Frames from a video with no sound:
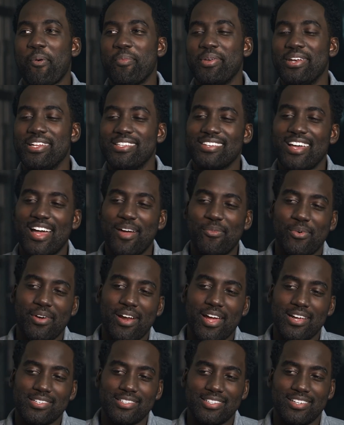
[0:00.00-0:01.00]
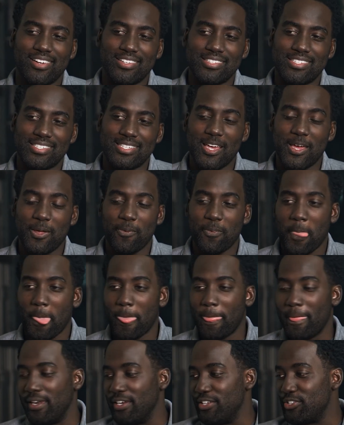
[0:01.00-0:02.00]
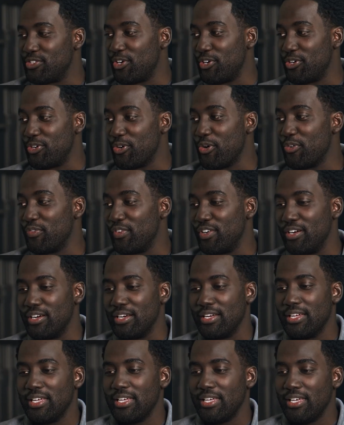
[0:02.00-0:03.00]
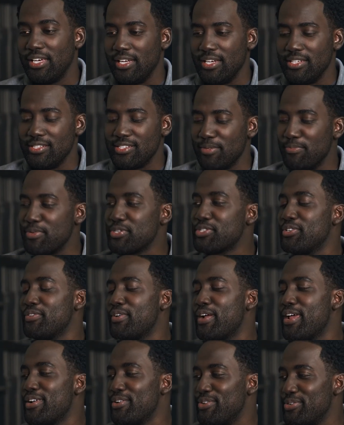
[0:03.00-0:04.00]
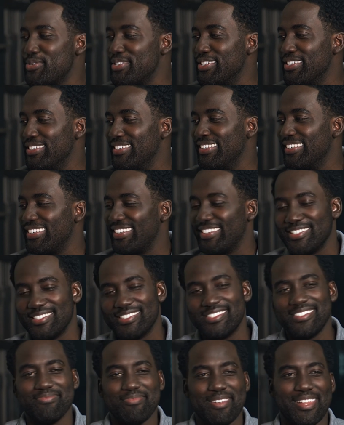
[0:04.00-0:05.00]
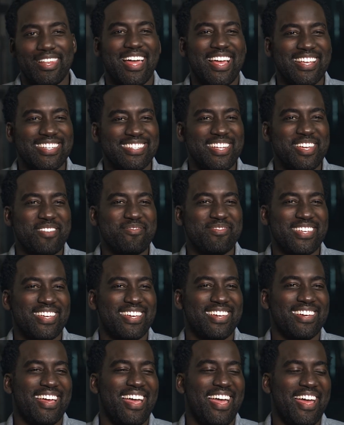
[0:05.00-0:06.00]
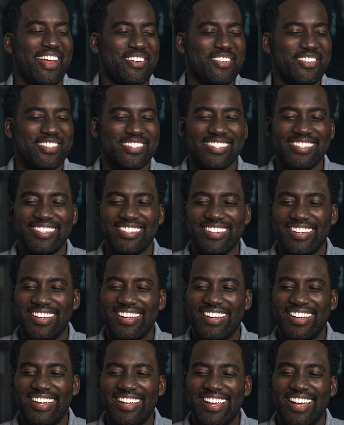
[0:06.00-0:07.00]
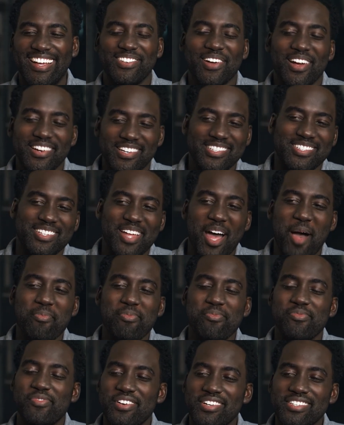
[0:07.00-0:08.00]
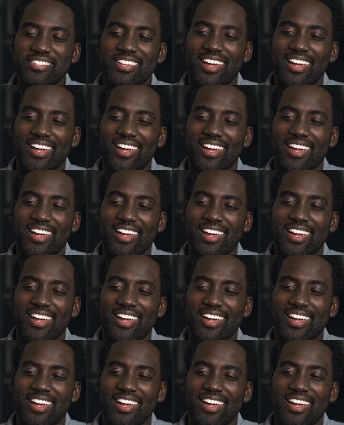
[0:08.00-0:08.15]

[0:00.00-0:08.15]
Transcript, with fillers: moment in time, we're actually on set, and he turned over and he said, Mr. Anderson, because my last name's Henderson. And so I just stopped him for a